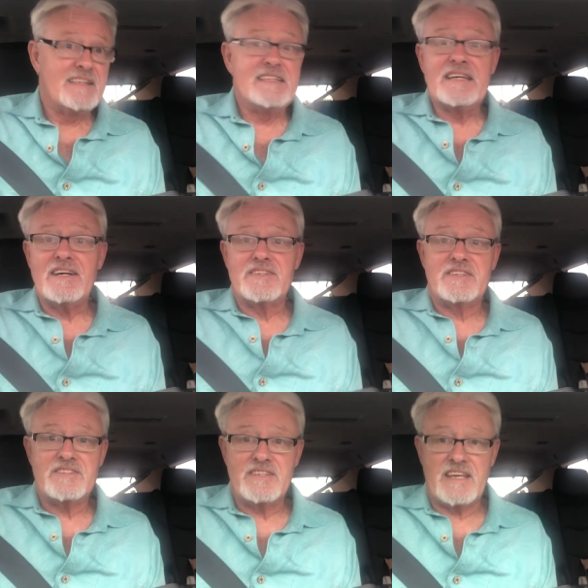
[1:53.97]
he does,
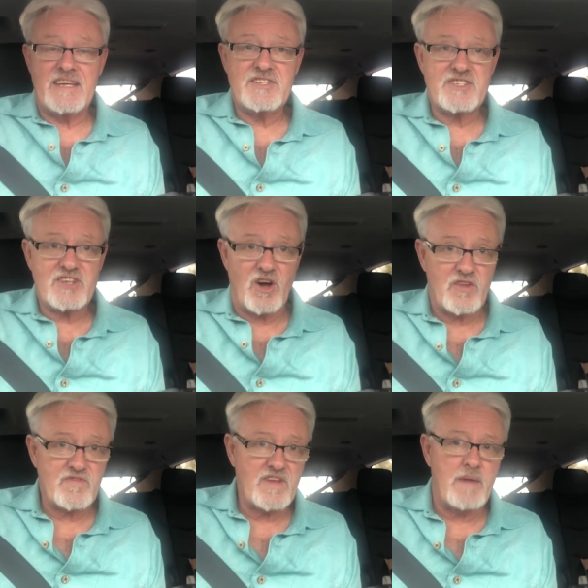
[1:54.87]
doesn't he? He's, he's got.
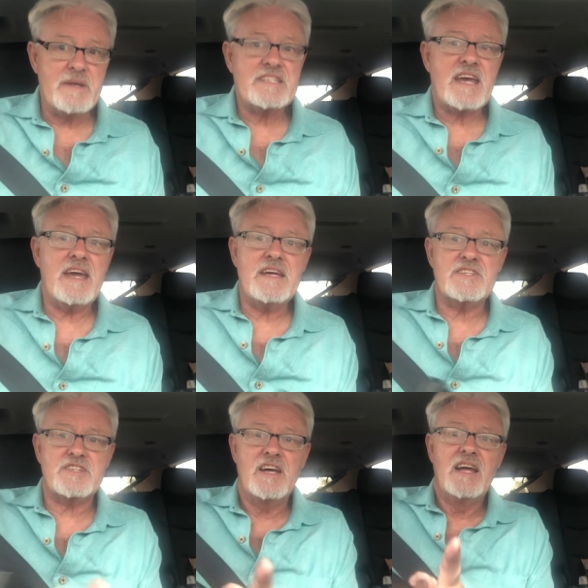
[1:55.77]
he's I mean, his hair's.